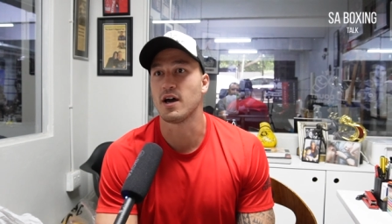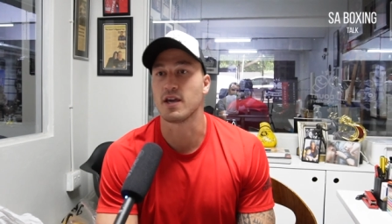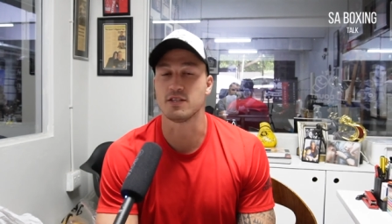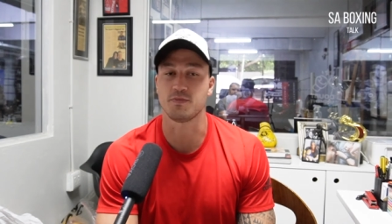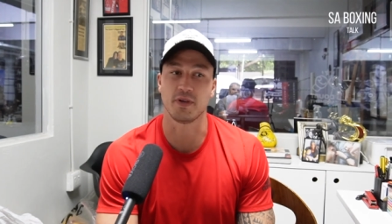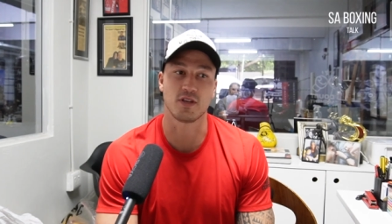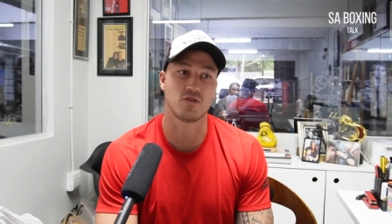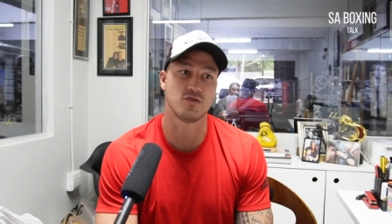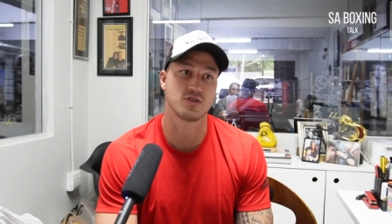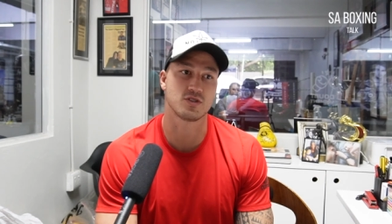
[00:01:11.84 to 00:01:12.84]
He's beat
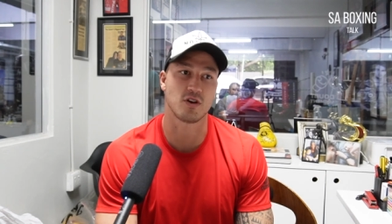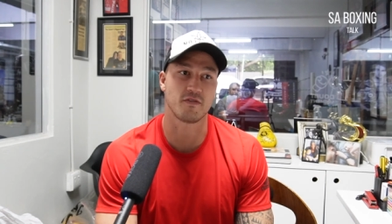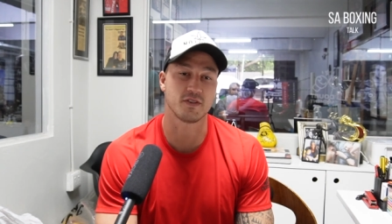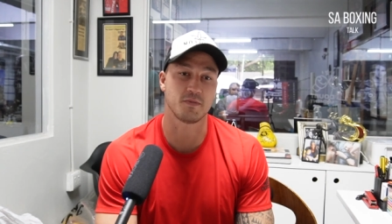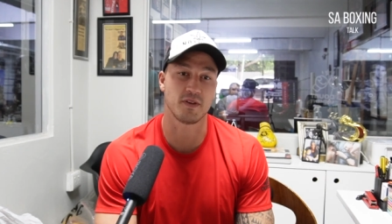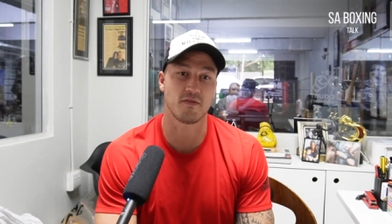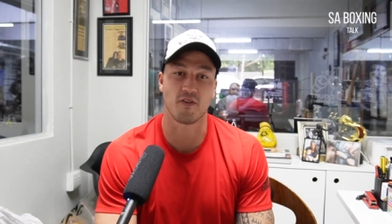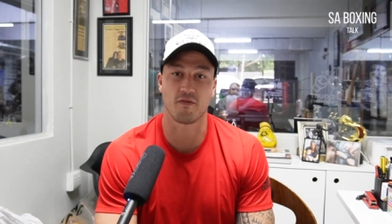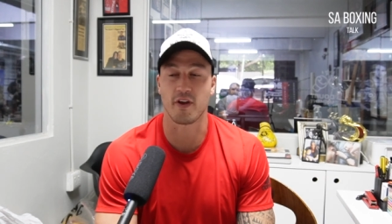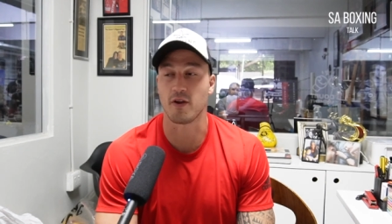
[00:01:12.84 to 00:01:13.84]
Kudryavtsev. He's beat
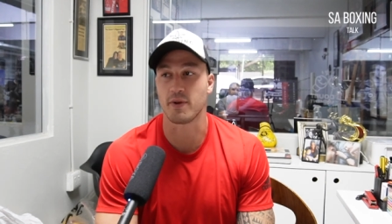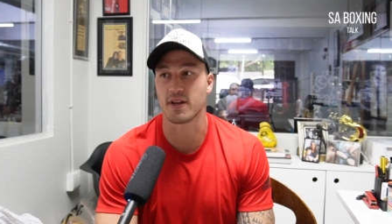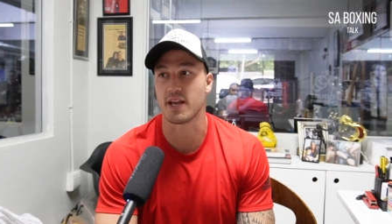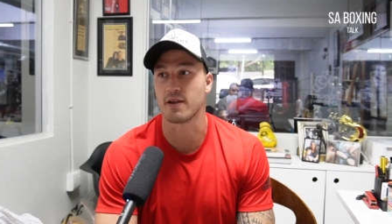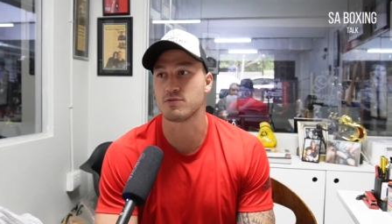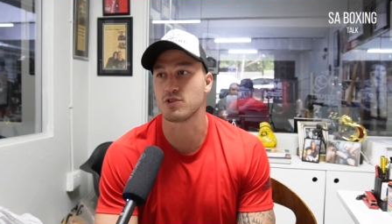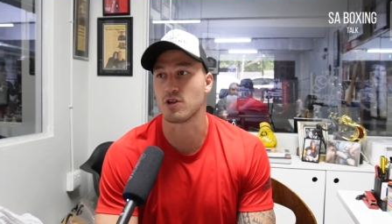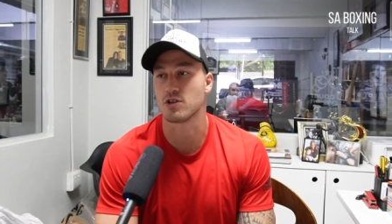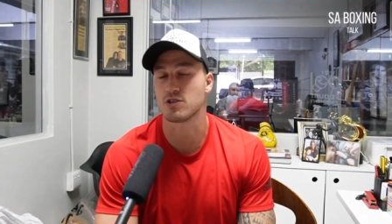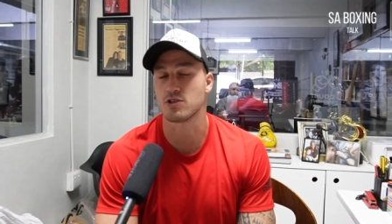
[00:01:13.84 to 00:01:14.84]
very big names, you
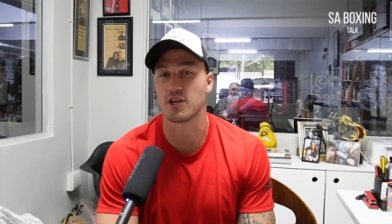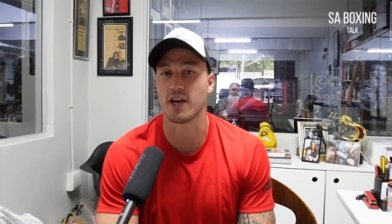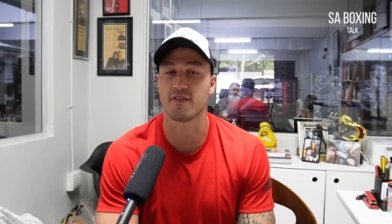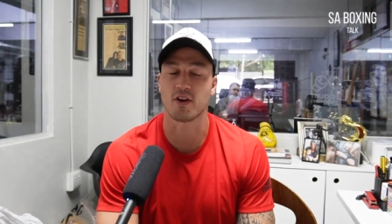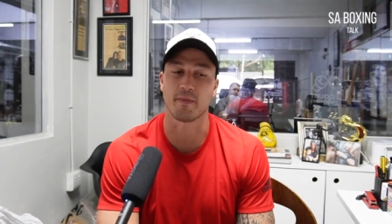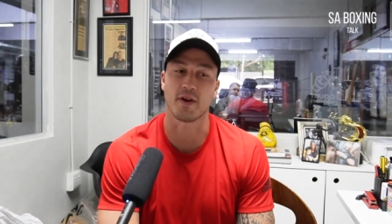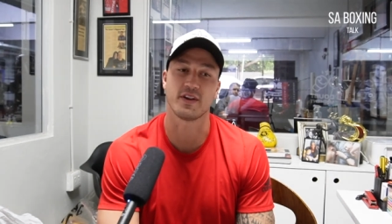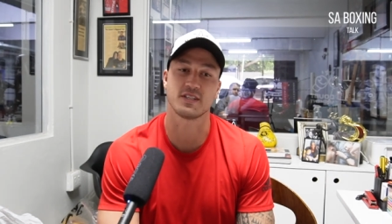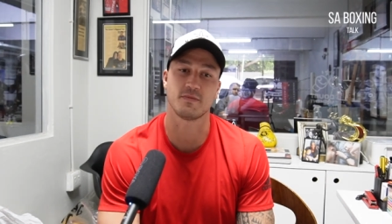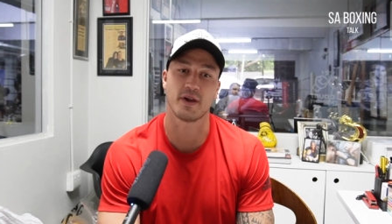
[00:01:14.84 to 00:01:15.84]
know. So to have that on my
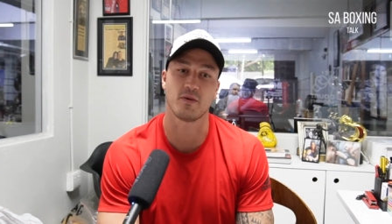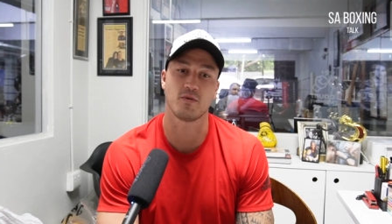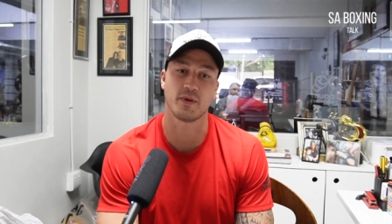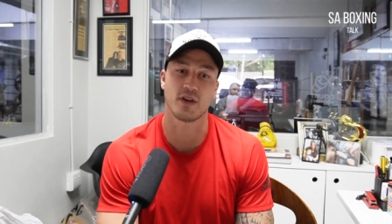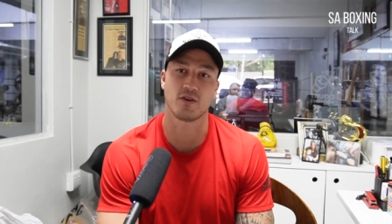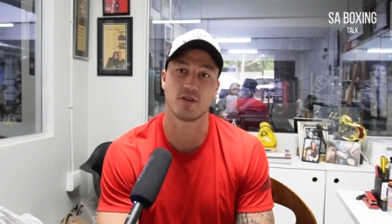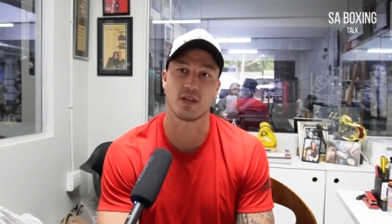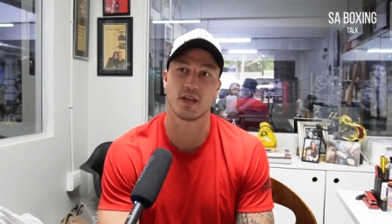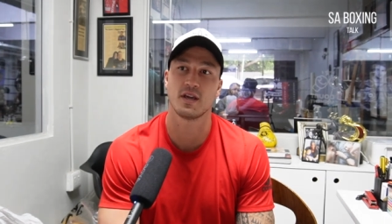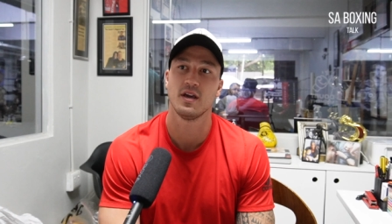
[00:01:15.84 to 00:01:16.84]
resume will be a good
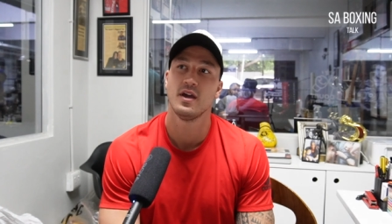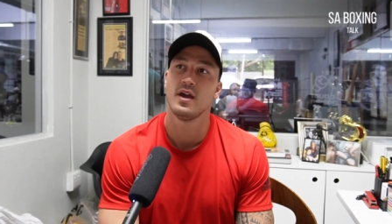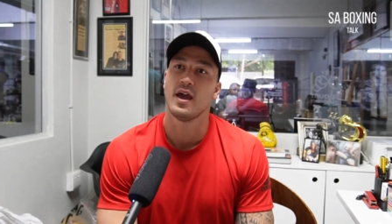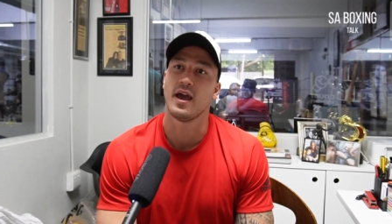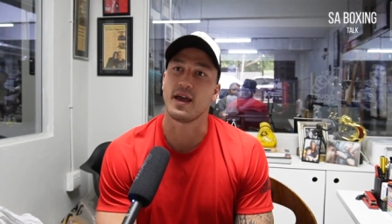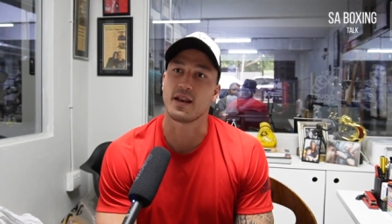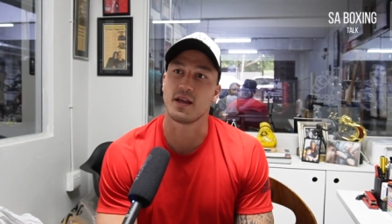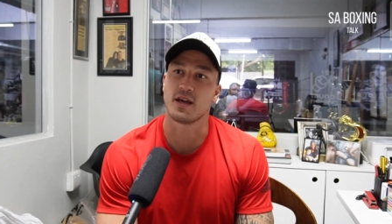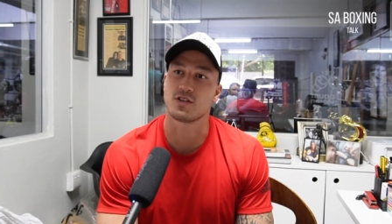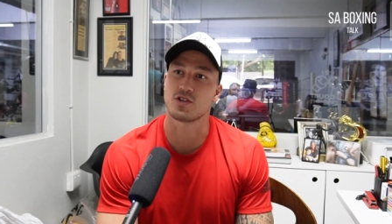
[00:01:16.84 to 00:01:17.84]
thing, and
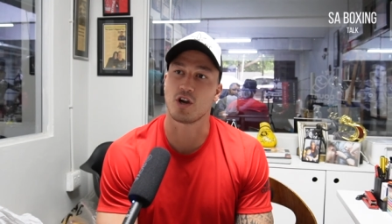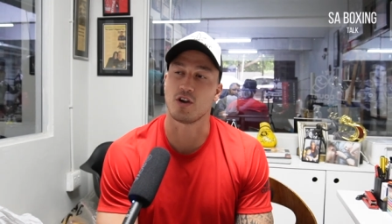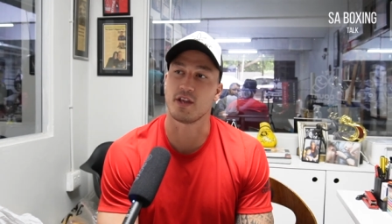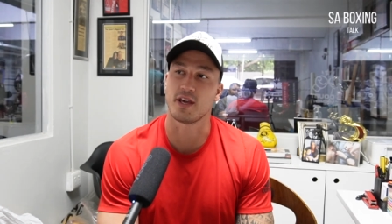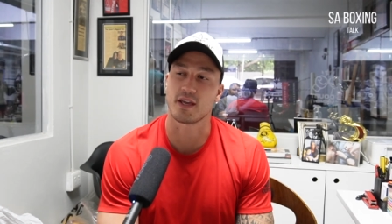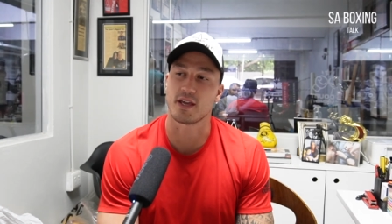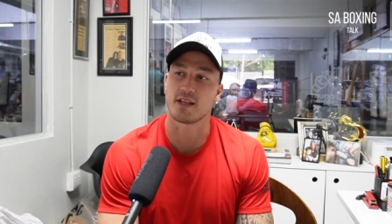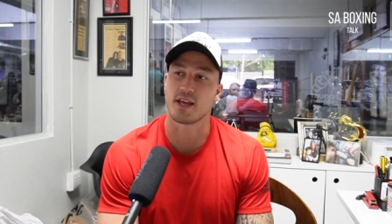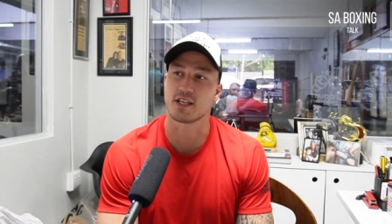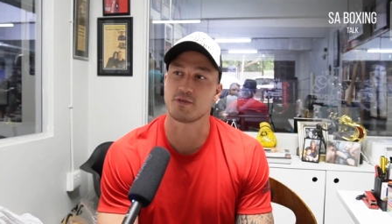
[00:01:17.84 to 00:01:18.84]
to go there and get
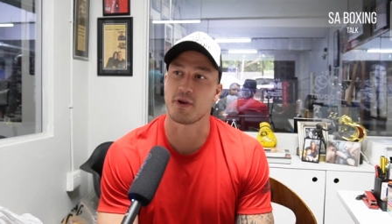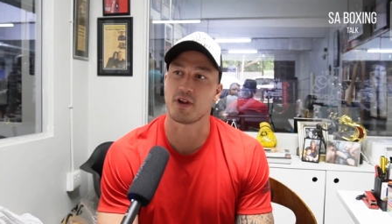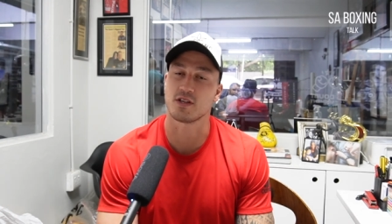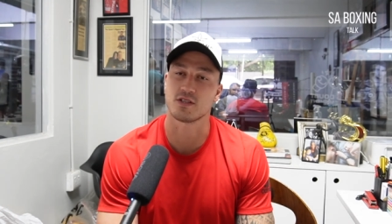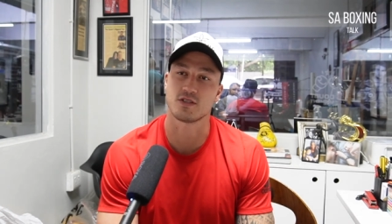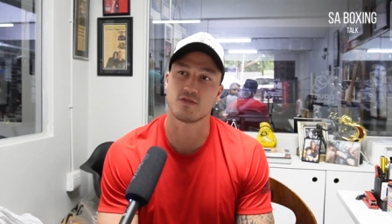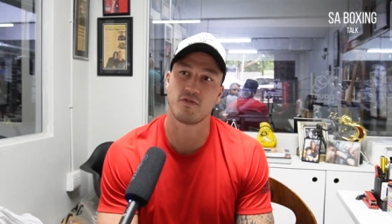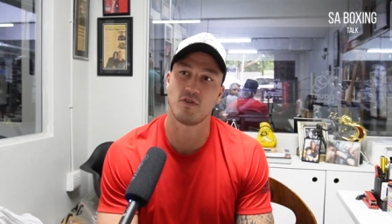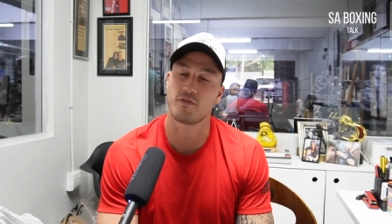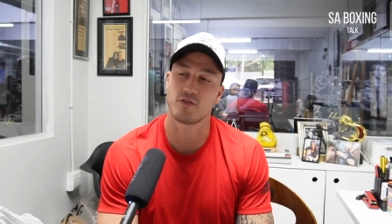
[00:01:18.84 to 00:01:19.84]
that experience
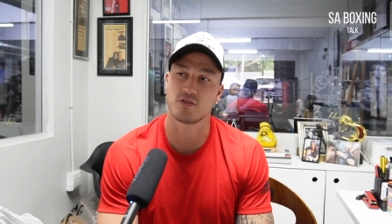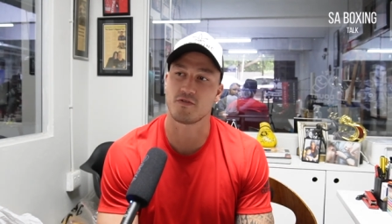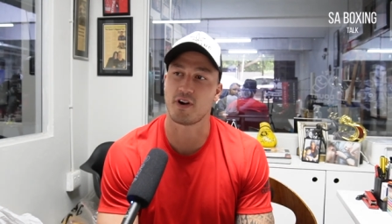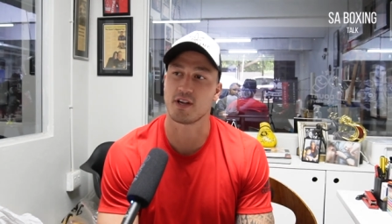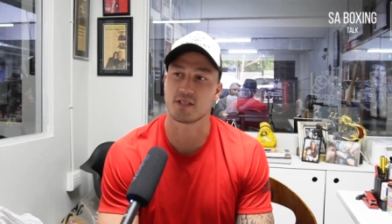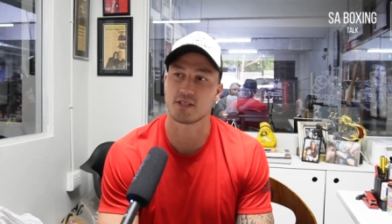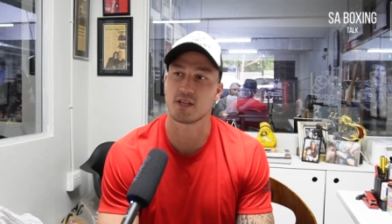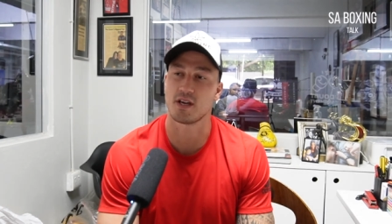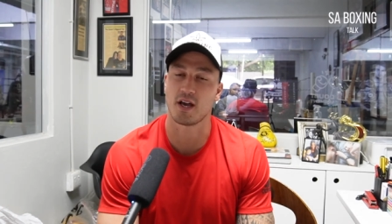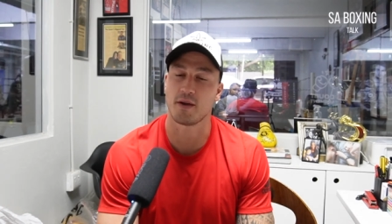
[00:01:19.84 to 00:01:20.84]
for future fights,
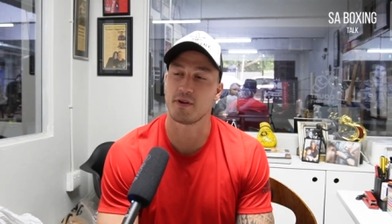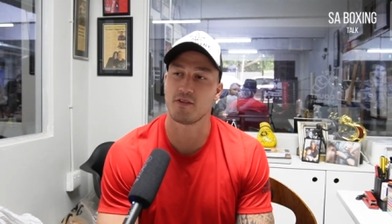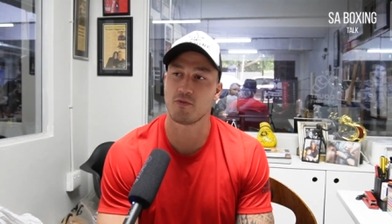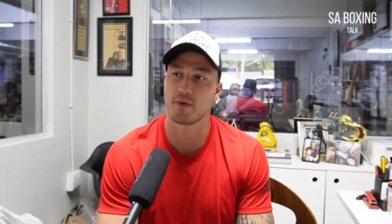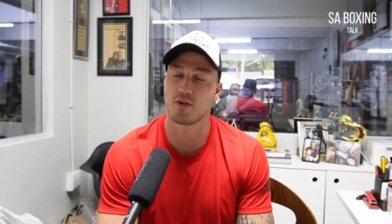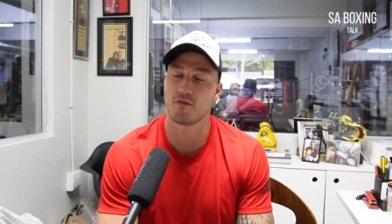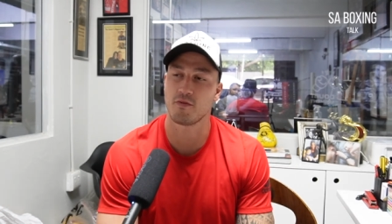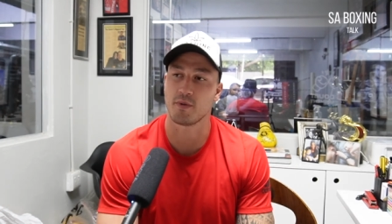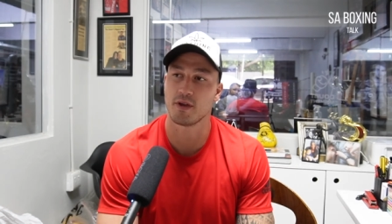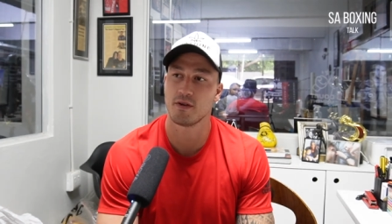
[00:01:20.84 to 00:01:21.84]
I believe will be good for
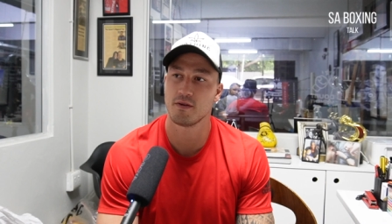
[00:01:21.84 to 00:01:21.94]
me.